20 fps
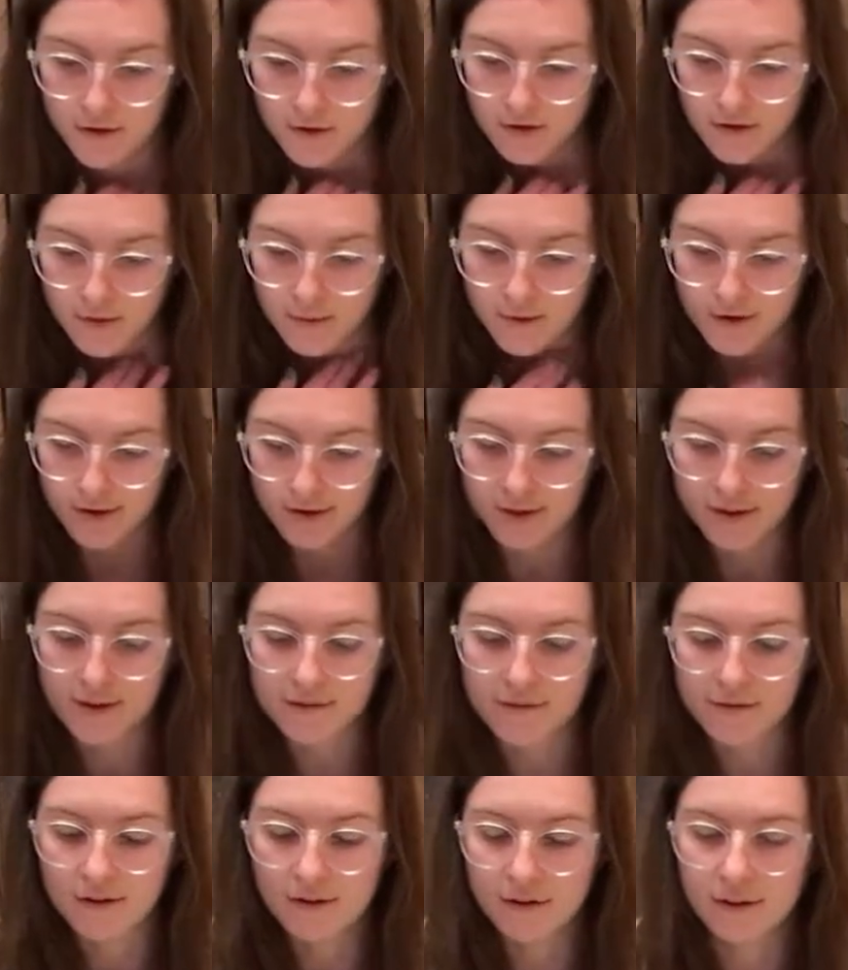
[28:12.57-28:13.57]
You wanna
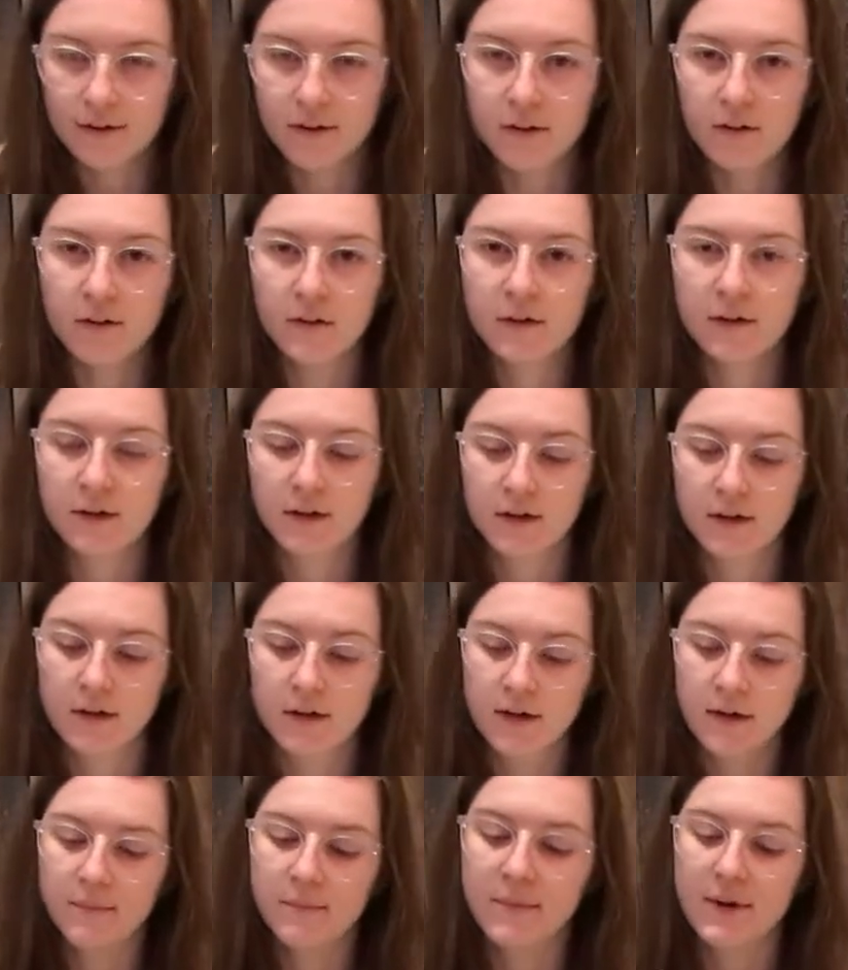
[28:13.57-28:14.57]
leave a little
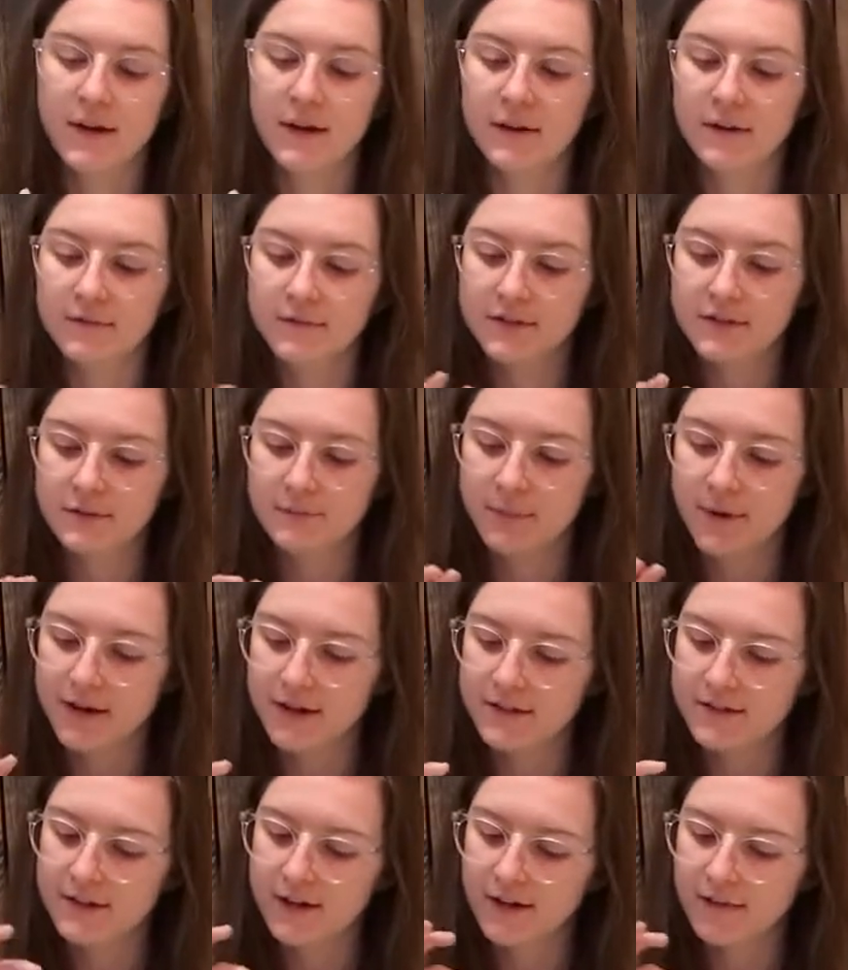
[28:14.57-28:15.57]
bit of
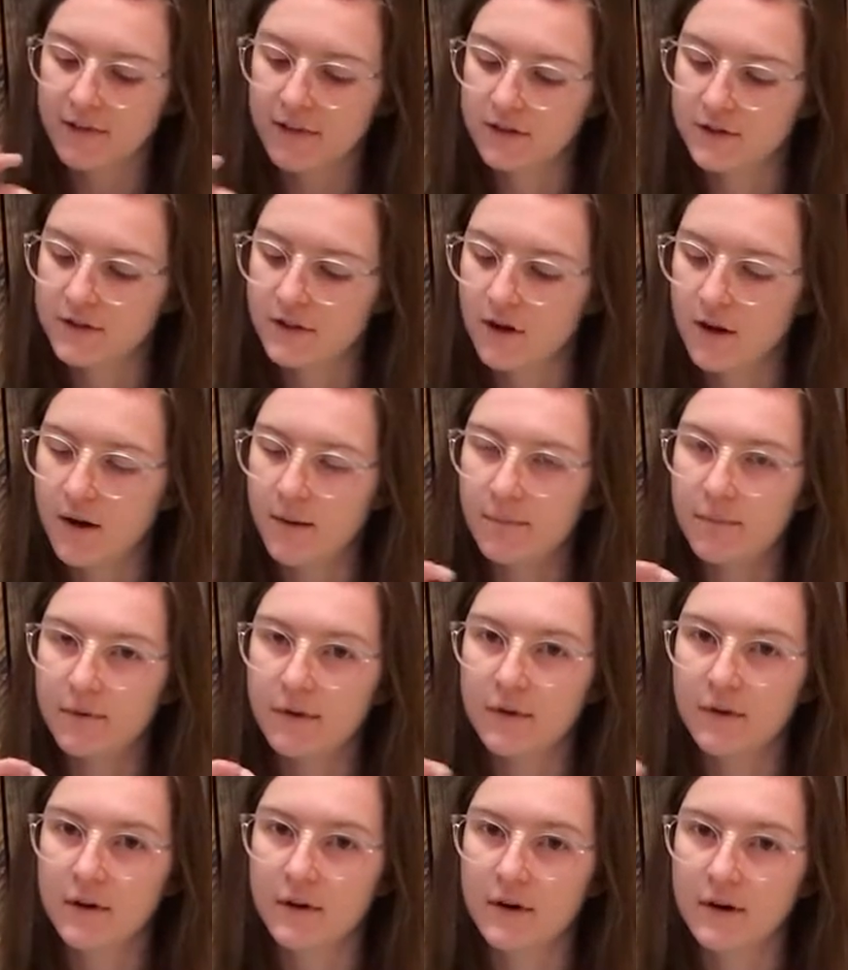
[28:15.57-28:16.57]
space at the top
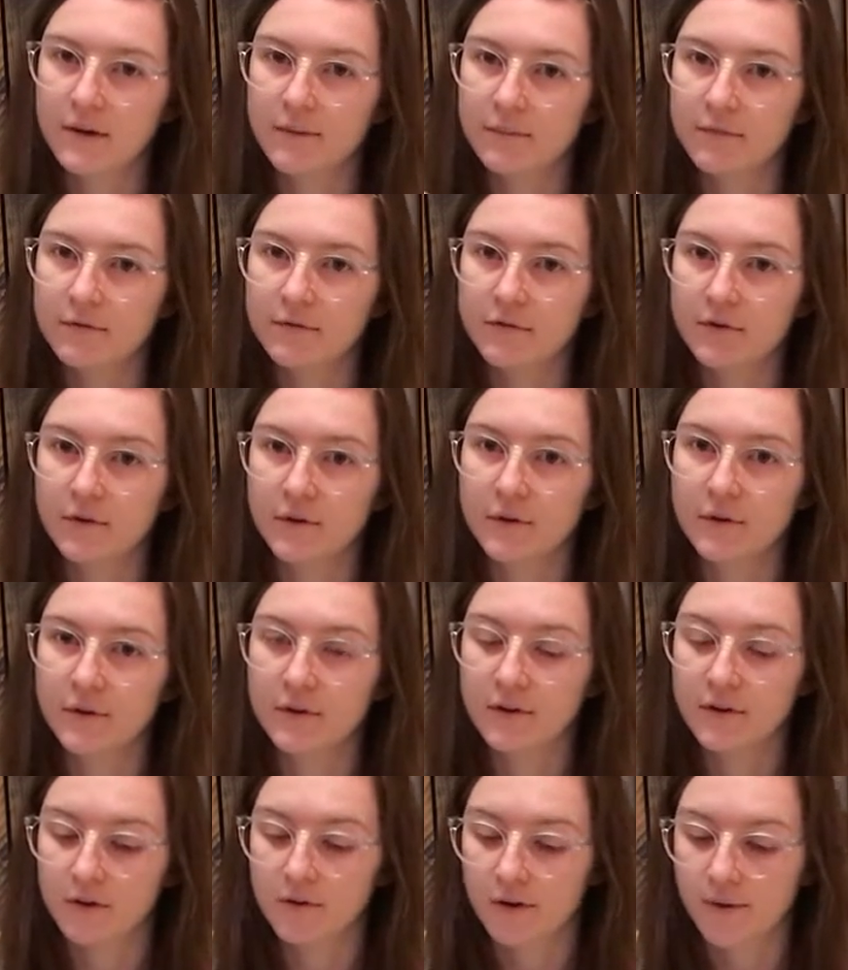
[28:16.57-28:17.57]
um, for
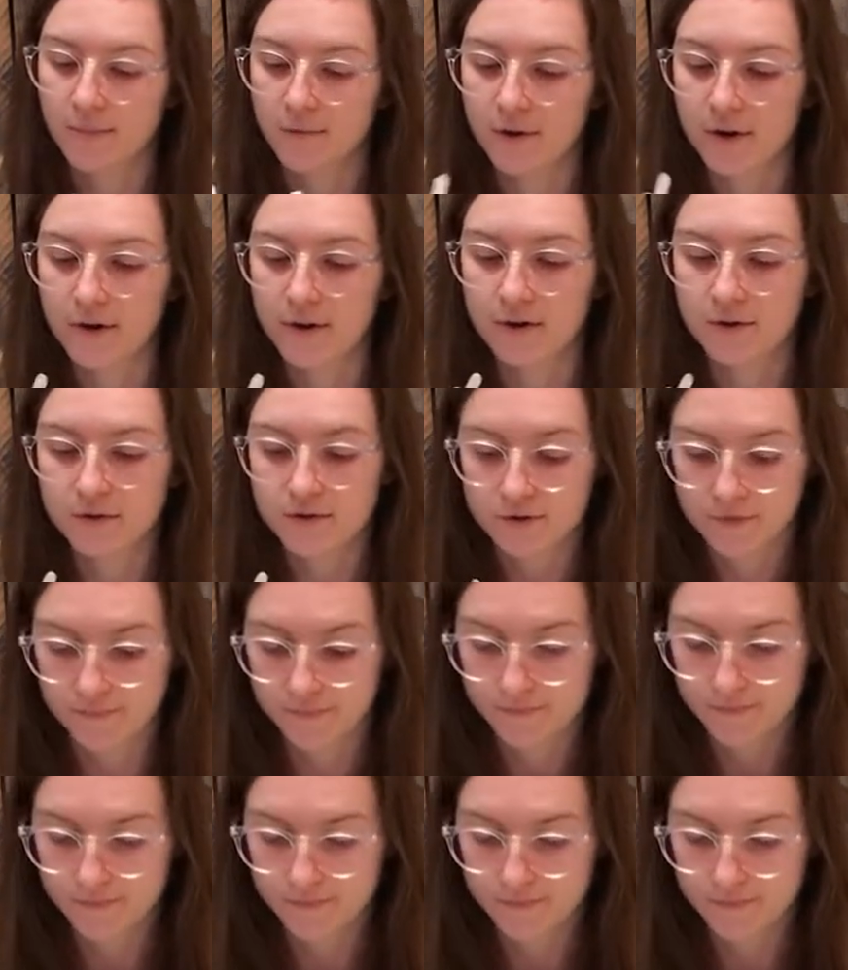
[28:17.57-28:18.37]
the graham crackers.